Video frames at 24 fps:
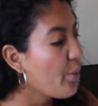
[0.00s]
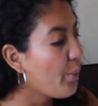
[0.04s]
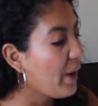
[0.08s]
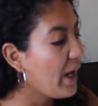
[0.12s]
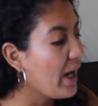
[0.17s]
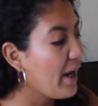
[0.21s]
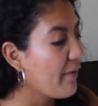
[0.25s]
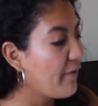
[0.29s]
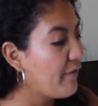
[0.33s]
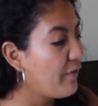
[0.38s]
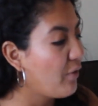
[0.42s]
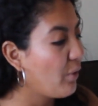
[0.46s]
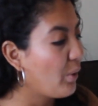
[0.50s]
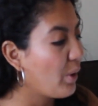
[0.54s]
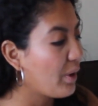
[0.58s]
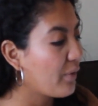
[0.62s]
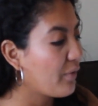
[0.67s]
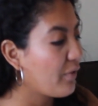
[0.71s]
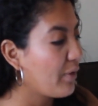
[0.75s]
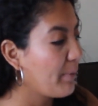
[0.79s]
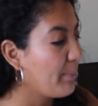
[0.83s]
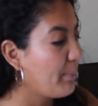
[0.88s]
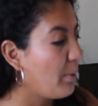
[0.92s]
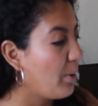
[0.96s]
we have four
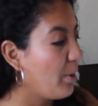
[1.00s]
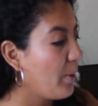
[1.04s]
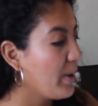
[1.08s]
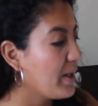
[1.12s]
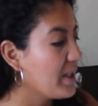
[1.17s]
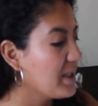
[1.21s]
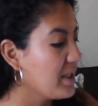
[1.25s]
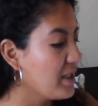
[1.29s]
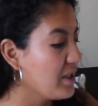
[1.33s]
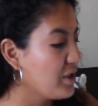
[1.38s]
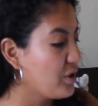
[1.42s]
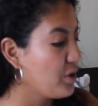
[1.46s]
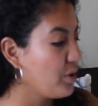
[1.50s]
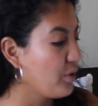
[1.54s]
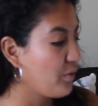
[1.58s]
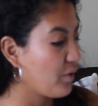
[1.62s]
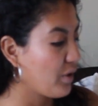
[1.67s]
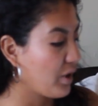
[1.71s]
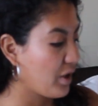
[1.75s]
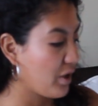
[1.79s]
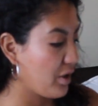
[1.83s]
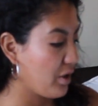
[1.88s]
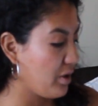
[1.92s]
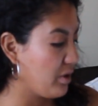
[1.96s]
for boys and two
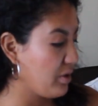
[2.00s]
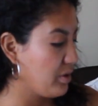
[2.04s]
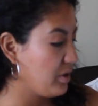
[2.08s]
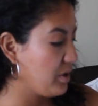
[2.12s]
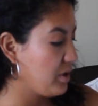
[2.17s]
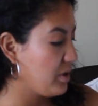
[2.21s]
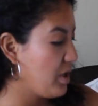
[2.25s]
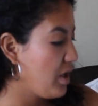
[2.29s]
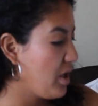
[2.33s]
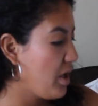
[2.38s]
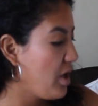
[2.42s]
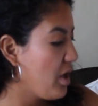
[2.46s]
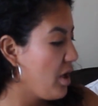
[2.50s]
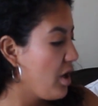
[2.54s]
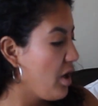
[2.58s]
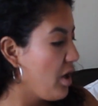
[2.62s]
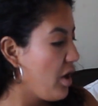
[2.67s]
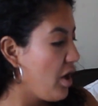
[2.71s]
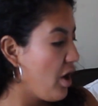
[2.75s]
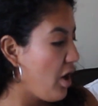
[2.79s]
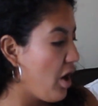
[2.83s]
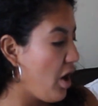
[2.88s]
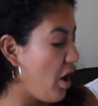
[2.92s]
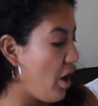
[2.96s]
for girls.
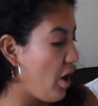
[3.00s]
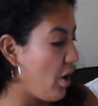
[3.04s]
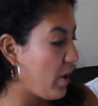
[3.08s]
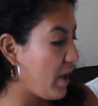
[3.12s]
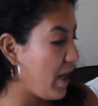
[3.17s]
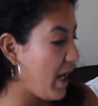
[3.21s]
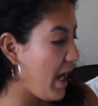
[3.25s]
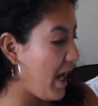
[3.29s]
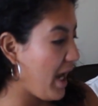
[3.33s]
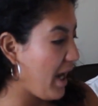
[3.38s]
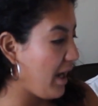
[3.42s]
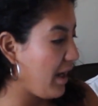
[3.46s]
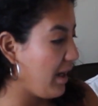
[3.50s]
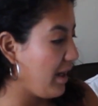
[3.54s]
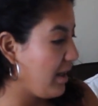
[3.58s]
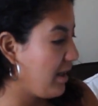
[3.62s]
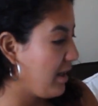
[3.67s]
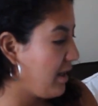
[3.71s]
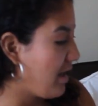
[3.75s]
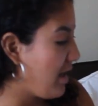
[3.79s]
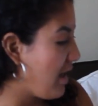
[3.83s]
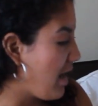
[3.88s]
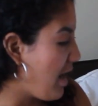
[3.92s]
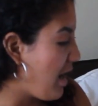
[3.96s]
Okay.
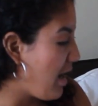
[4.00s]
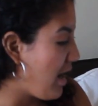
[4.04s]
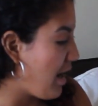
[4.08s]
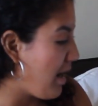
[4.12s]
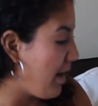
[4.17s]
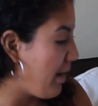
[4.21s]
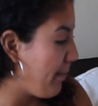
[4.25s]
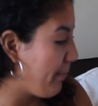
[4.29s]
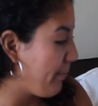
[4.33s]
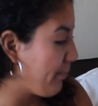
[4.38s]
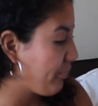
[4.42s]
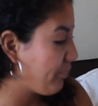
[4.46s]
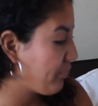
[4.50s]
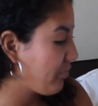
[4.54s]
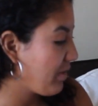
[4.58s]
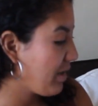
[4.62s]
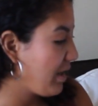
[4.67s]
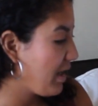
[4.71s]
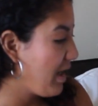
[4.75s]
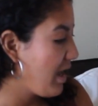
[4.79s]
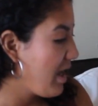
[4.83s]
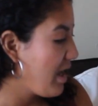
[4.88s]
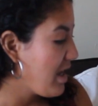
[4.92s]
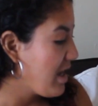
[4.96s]
Um,
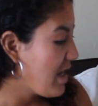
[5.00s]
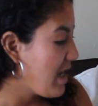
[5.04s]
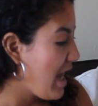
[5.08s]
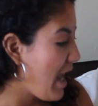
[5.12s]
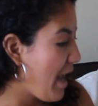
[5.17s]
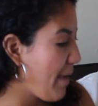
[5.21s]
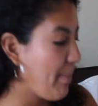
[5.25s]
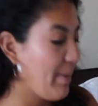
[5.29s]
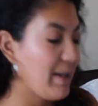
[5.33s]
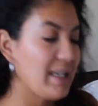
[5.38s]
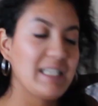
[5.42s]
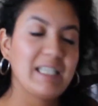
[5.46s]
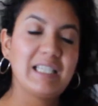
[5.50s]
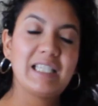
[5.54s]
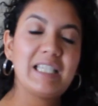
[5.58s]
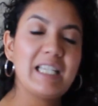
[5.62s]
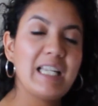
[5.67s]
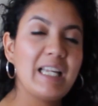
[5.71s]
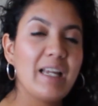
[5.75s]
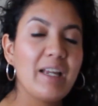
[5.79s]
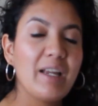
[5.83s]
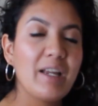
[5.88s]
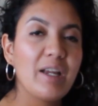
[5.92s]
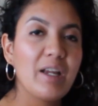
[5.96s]
am I
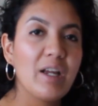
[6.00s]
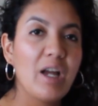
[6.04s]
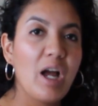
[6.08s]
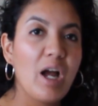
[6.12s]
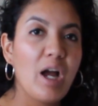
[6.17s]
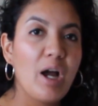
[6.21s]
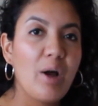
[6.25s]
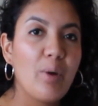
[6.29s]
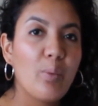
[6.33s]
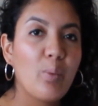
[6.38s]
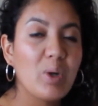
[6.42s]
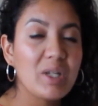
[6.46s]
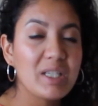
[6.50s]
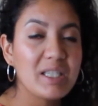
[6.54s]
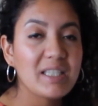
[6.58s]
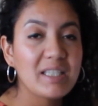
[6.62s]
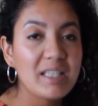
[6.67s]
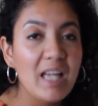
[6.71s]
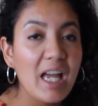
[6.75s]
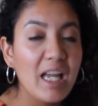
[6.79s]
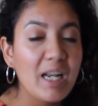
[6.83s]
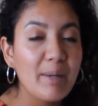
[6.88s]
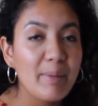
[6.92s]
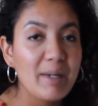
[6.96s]
sleep? Uh, what
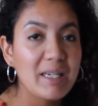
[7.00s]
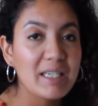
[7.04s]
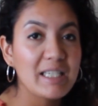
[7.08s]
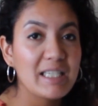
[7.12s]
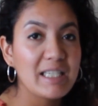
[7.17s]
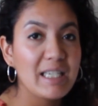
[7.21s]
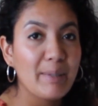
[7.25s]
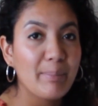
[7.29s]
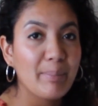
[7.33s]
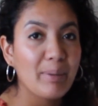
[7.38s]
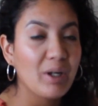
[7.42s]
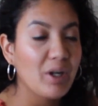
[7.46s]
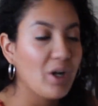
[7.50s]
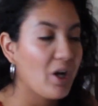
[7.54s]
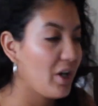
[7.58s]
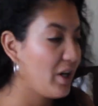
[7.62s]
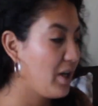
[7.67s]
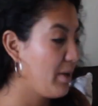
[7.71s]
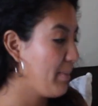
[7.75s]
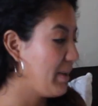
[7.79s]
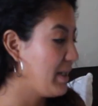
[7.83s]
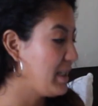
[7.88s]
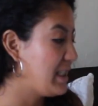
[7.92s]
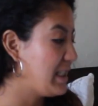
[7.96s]
side am I sleeping
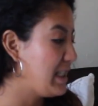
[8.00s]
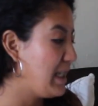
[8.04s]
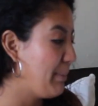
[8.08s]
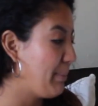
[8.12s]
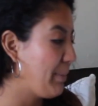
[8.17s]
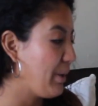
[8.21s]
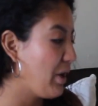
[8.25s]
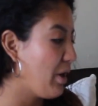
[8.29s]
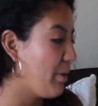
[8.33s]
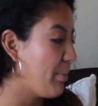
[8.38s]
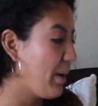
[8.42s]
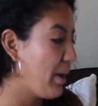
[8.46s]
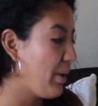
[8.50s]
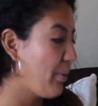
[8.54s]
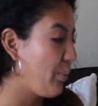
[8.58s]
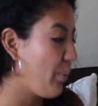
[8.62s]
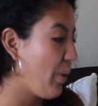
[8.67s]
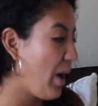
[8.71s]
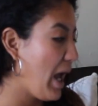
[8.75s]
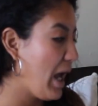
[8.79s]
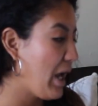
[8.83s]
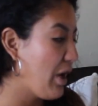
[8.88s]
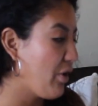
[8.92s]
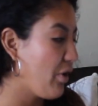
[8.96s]
on? Am I sleeping on my
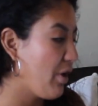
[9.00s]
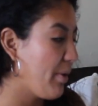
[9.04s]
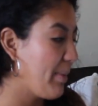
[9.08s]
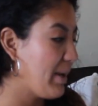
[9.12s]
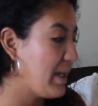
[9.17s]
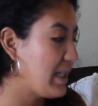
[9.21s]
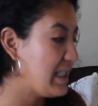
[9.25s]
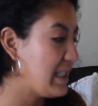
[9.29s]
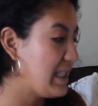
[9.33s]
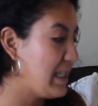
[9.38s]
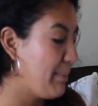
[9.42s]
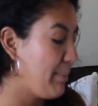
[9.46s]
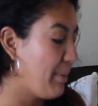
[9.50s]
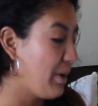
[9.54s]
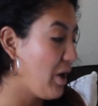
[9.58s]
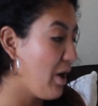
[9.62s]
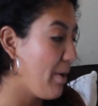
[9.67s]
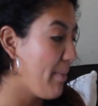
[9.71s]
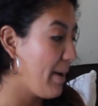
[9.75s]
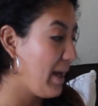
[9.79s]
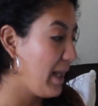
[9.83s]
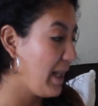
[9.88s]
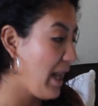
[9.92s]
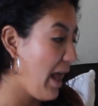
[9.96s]
right or am I sleeping
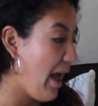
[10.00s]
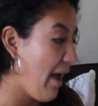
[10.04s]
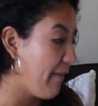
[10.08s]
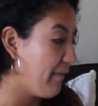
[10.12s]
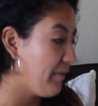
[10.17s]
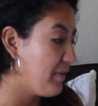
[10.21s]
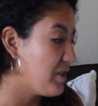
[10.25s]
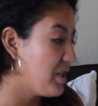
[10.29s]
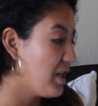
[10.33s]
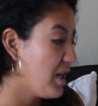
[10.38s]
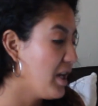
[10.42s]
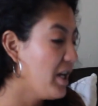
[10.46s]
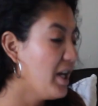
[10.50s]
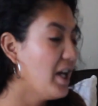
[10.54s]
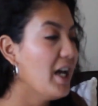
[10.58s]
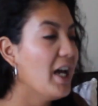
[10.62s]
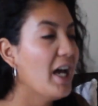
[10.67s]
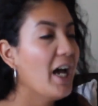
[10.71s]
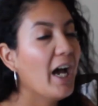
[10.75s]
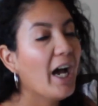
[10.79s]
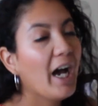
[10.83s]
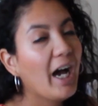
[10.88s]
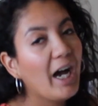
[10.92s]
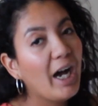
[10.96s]
on my left?
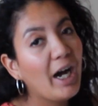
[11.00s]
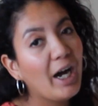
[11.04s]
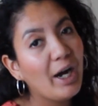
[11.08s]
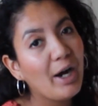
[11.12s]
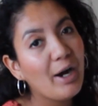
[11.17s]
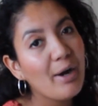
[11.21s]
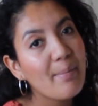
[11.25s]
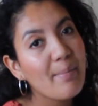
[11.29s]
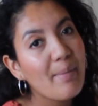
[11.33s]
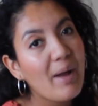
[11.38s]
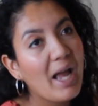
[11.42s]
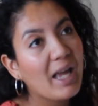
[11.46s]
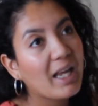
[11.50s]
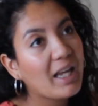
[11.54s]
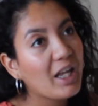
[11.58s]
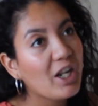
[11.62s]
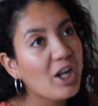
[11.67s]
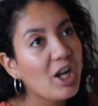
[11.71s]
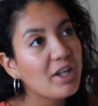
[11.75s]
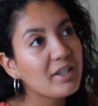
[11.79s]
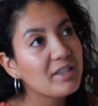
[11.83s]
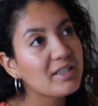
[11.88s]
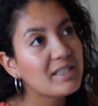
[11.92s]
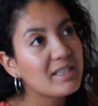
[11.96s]
Um, I
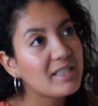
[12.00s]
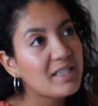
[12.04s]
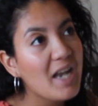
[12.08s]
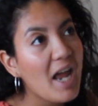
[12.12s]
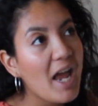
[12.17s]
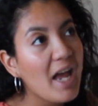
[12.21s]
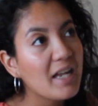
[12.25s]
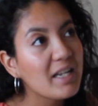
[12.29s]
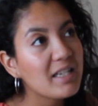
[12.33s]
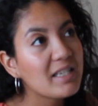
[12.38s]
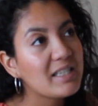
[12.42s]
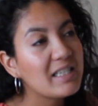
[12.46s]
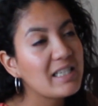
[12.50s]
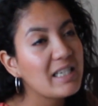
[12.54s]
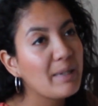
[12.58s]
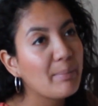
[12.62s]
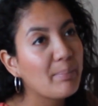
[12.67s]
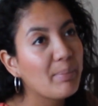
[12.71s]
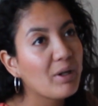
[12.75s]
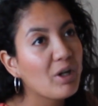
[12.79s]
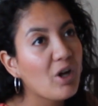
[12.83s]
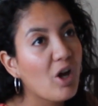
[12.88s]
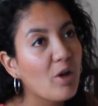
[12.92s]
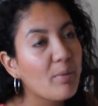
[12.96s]
cannot stand
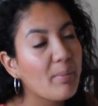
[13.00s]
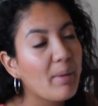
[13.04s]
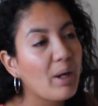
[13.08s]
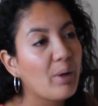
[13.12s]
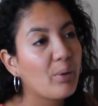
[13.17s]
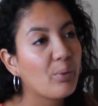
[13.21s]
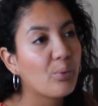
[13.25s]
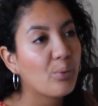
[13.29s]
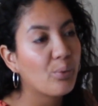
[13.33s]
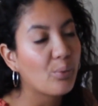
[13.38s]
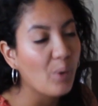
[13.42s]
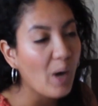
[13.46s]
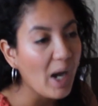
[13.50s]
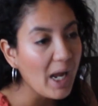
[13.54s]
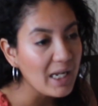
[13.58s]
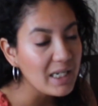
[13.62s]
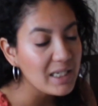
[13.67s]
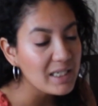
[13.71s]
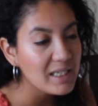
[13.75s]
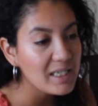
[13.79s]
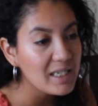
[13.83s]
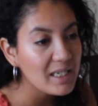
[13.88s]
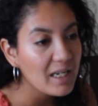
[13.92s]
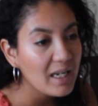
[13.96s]
sleeping on my
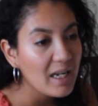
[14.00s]
right.